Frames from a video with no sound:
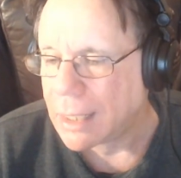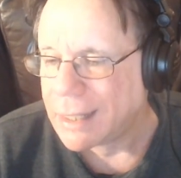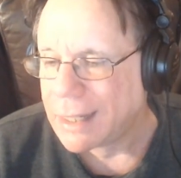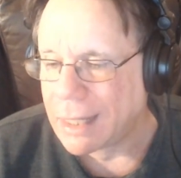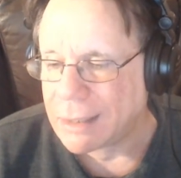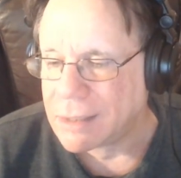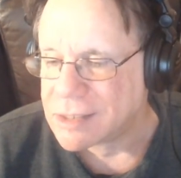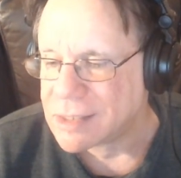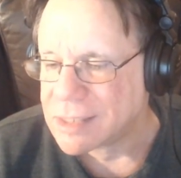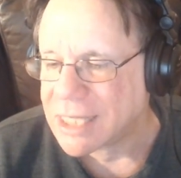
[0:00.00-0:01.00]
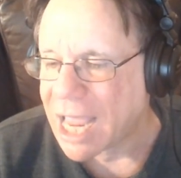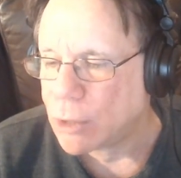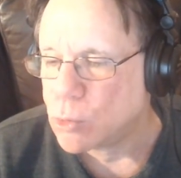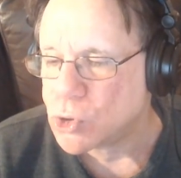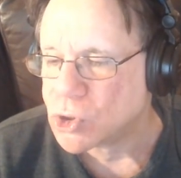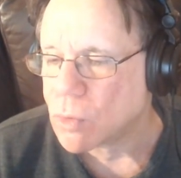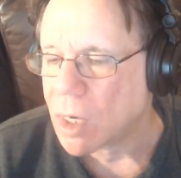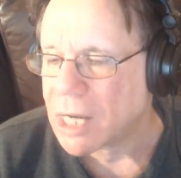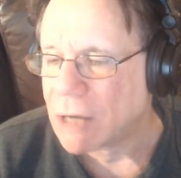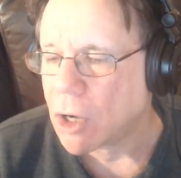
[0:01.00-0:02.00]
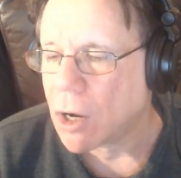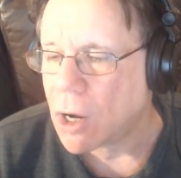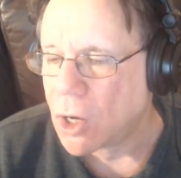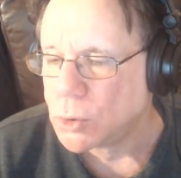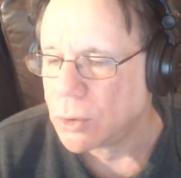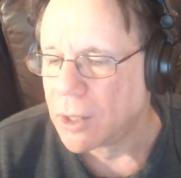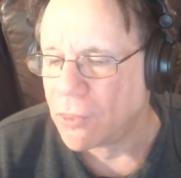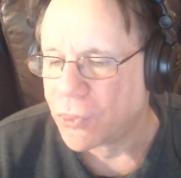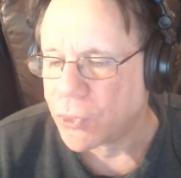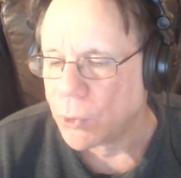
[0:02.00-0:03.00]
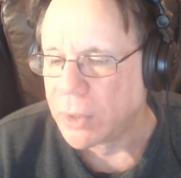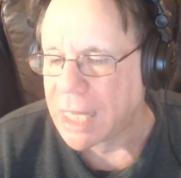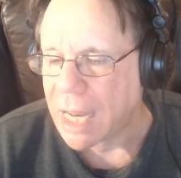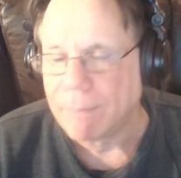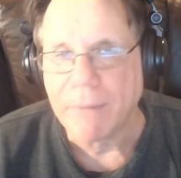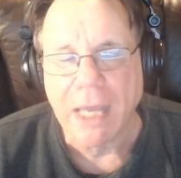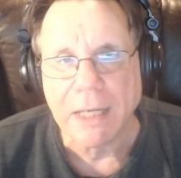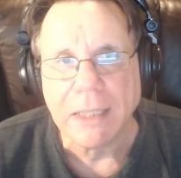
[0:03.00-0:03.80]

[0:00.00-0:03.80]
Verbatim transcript: And this is a guy who struck out 138 men